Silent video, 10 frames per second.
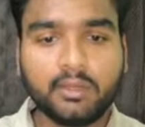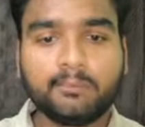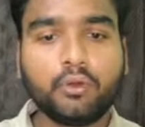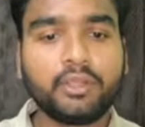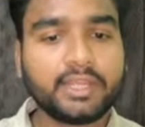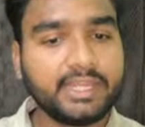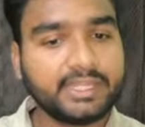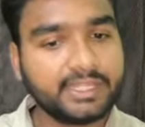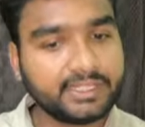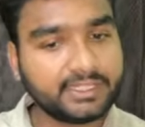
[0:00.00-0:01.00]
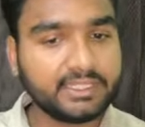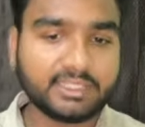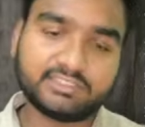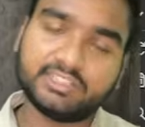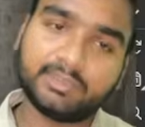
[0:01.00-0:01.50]
port 8080
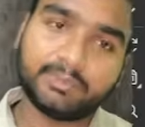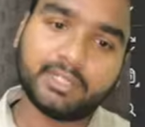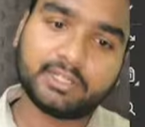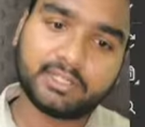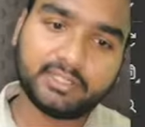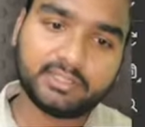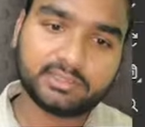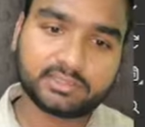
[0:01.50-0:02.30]
HTTP alternate